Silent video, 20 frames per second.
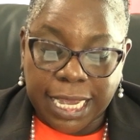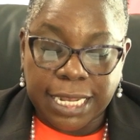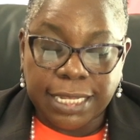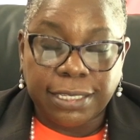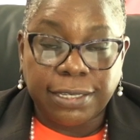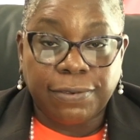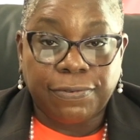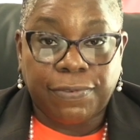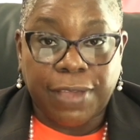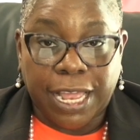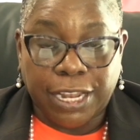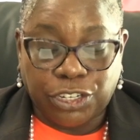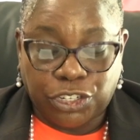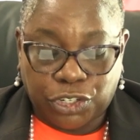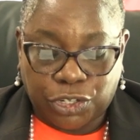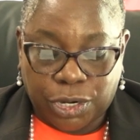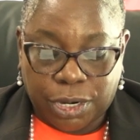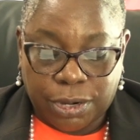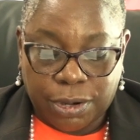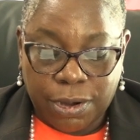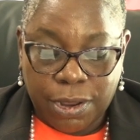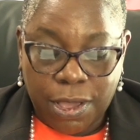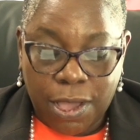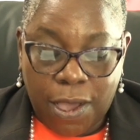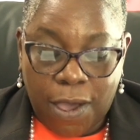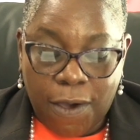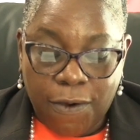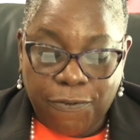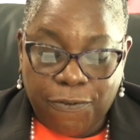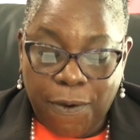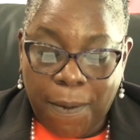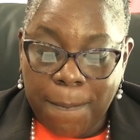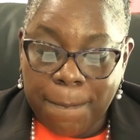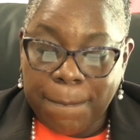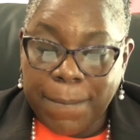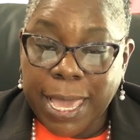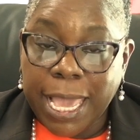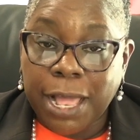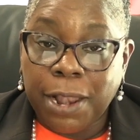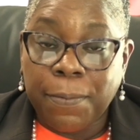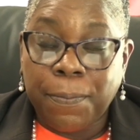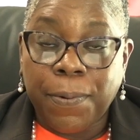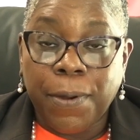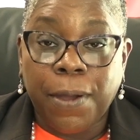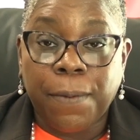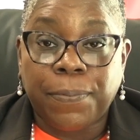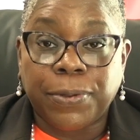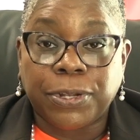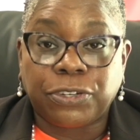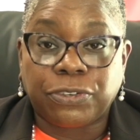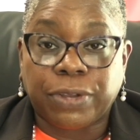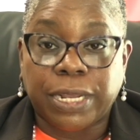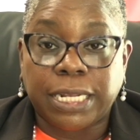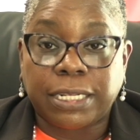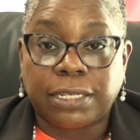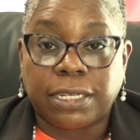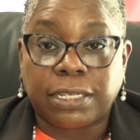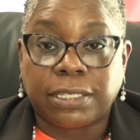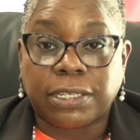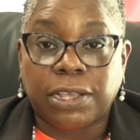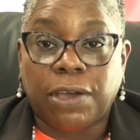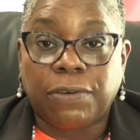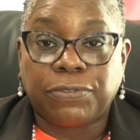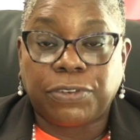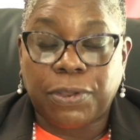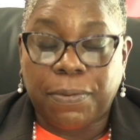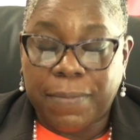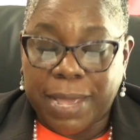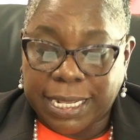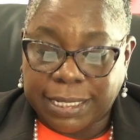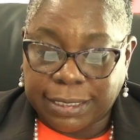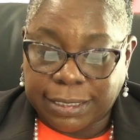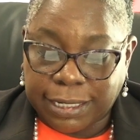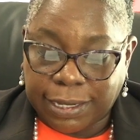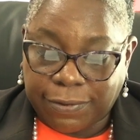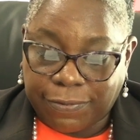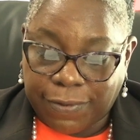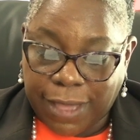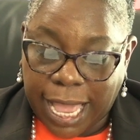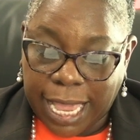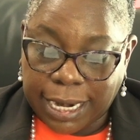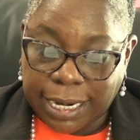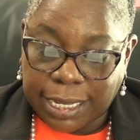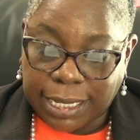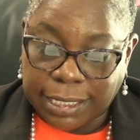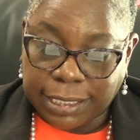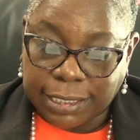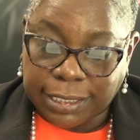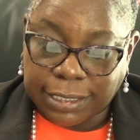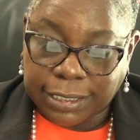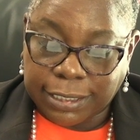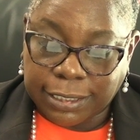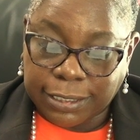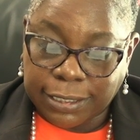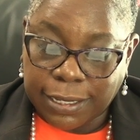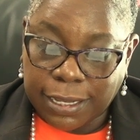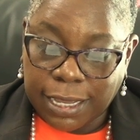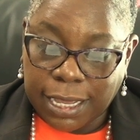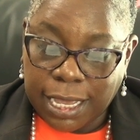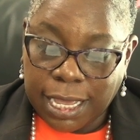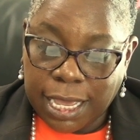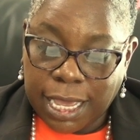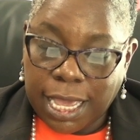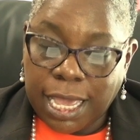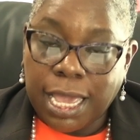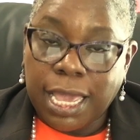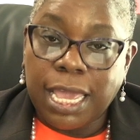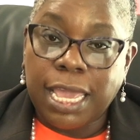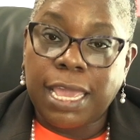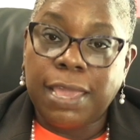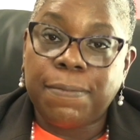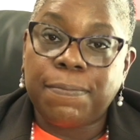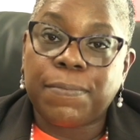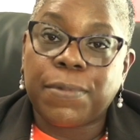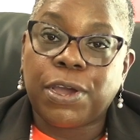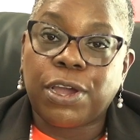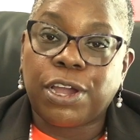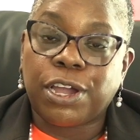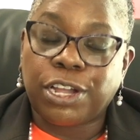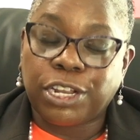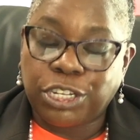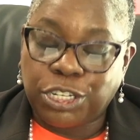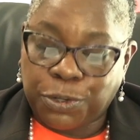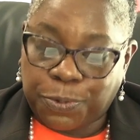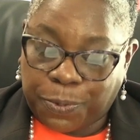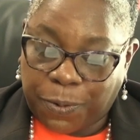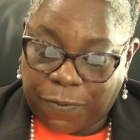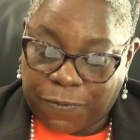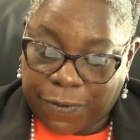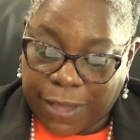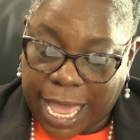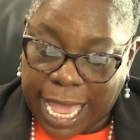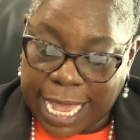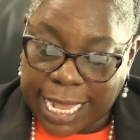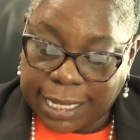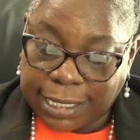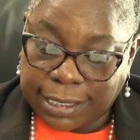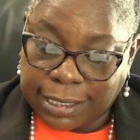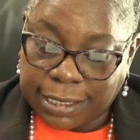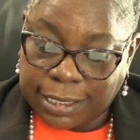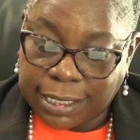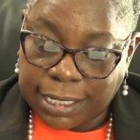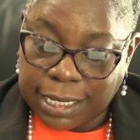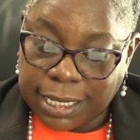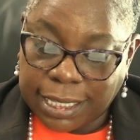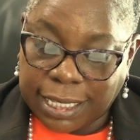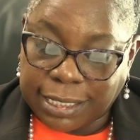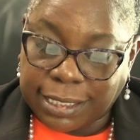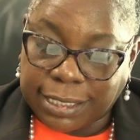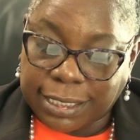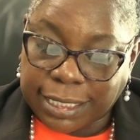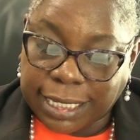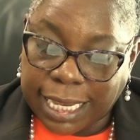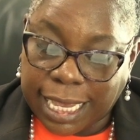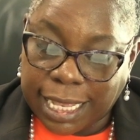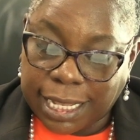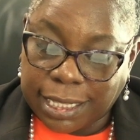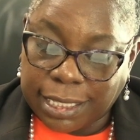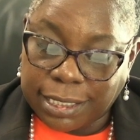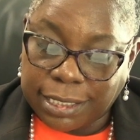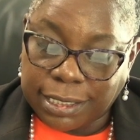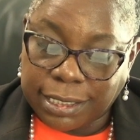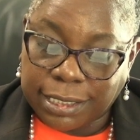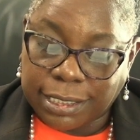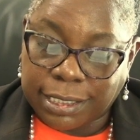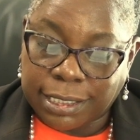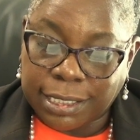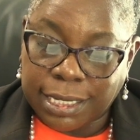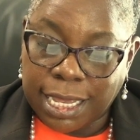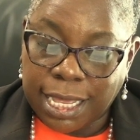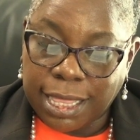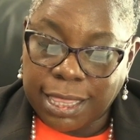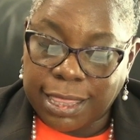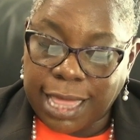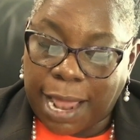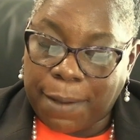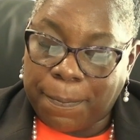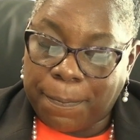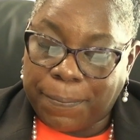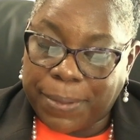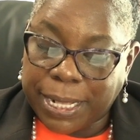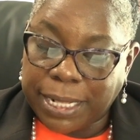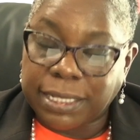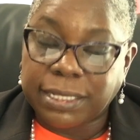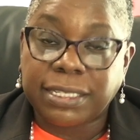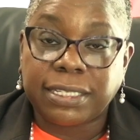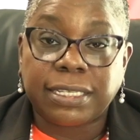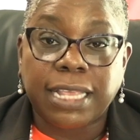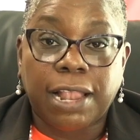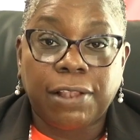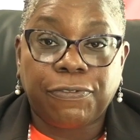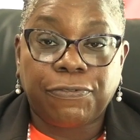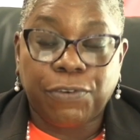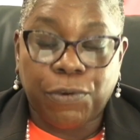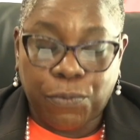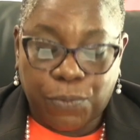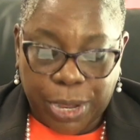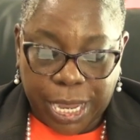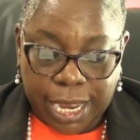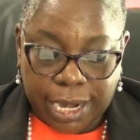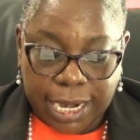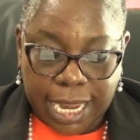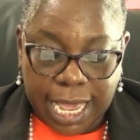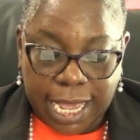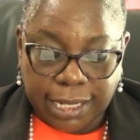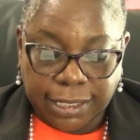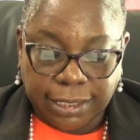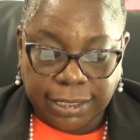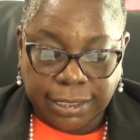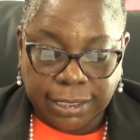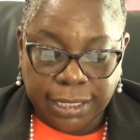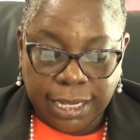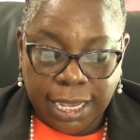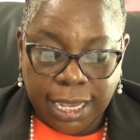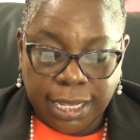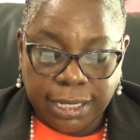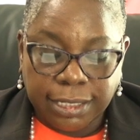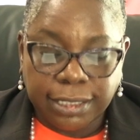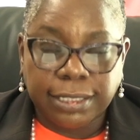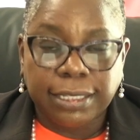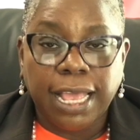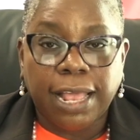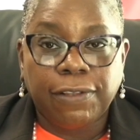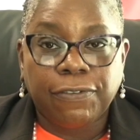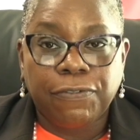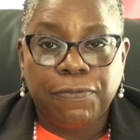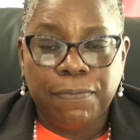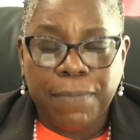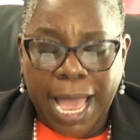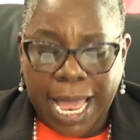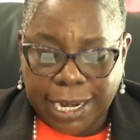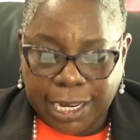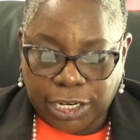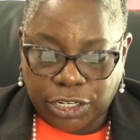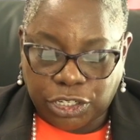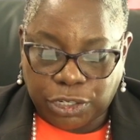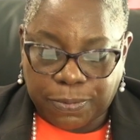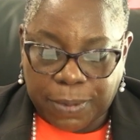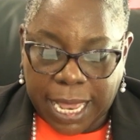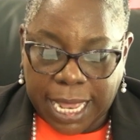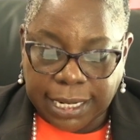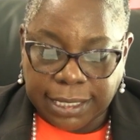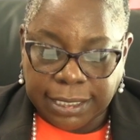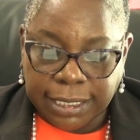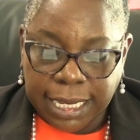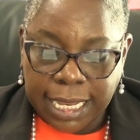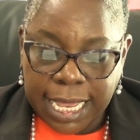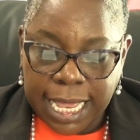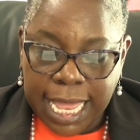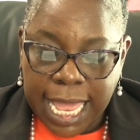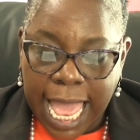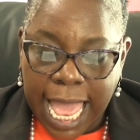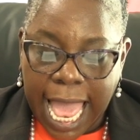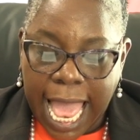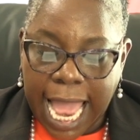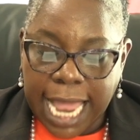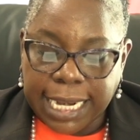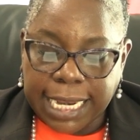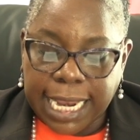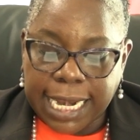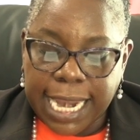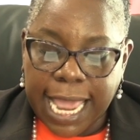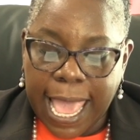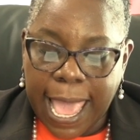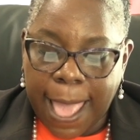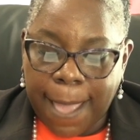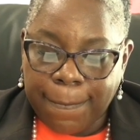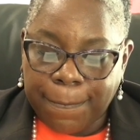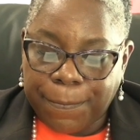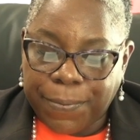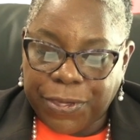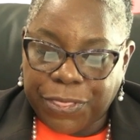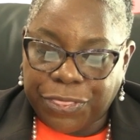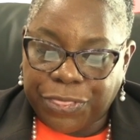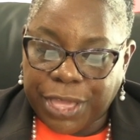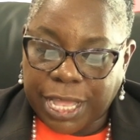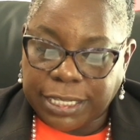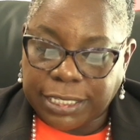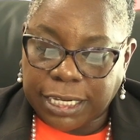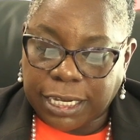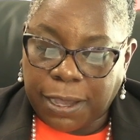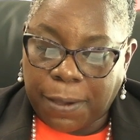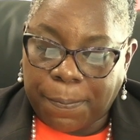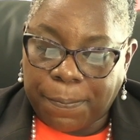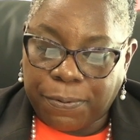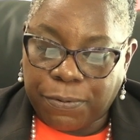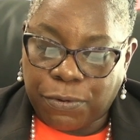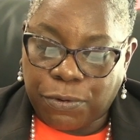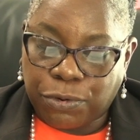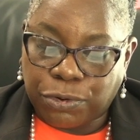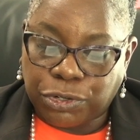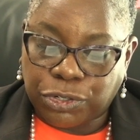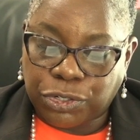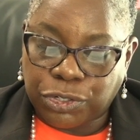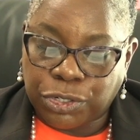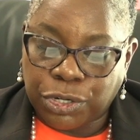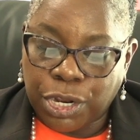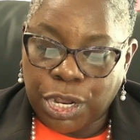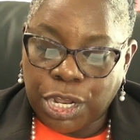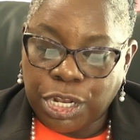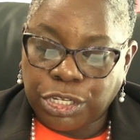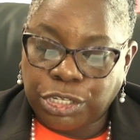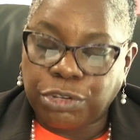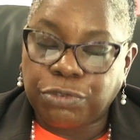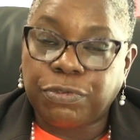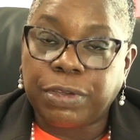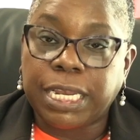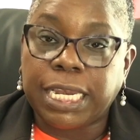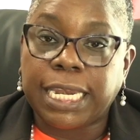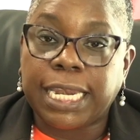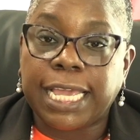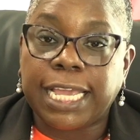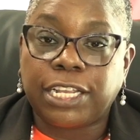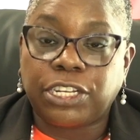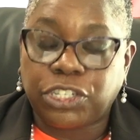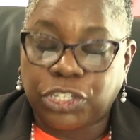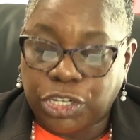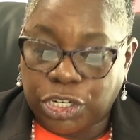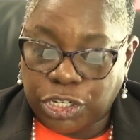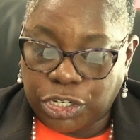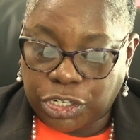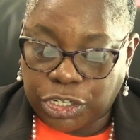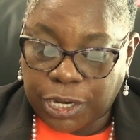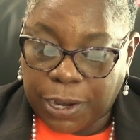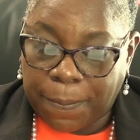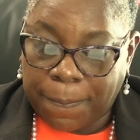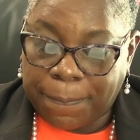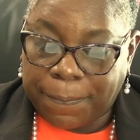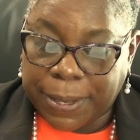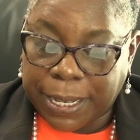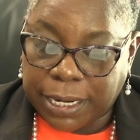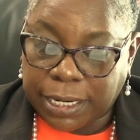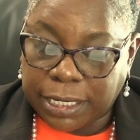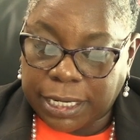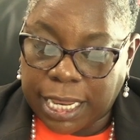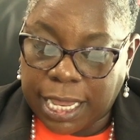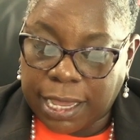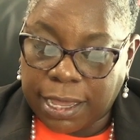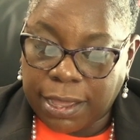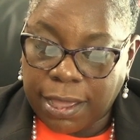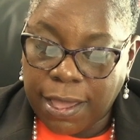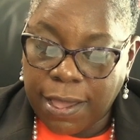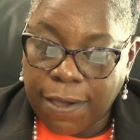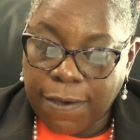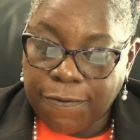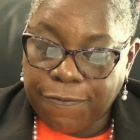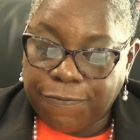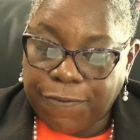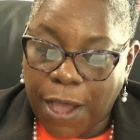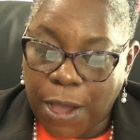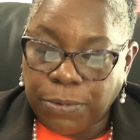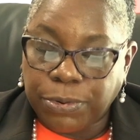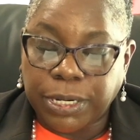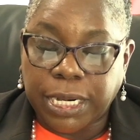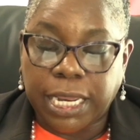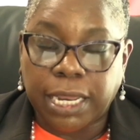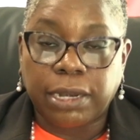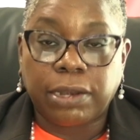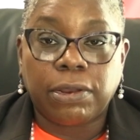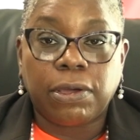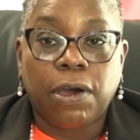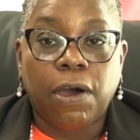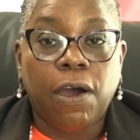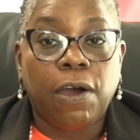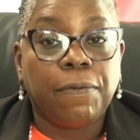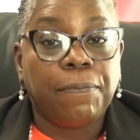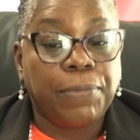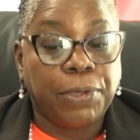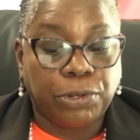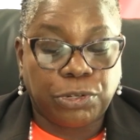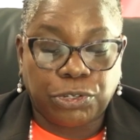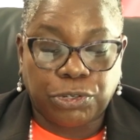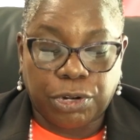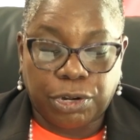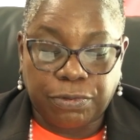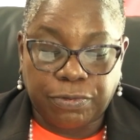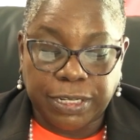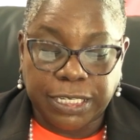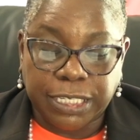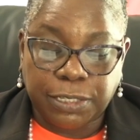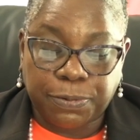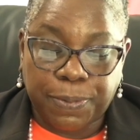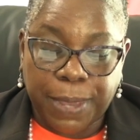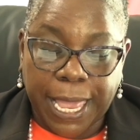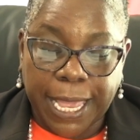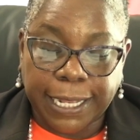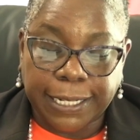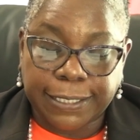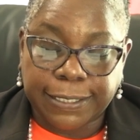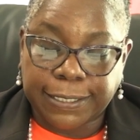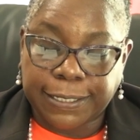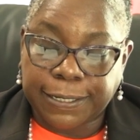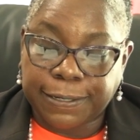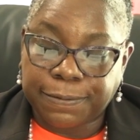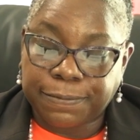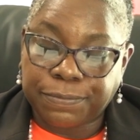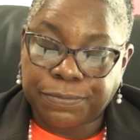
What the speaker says: intervention for male perpetrators of domestic violence. Emerge provides the skills that build self-awareness, self-management, and an empathetic approach to relationship building founded on mutual respect.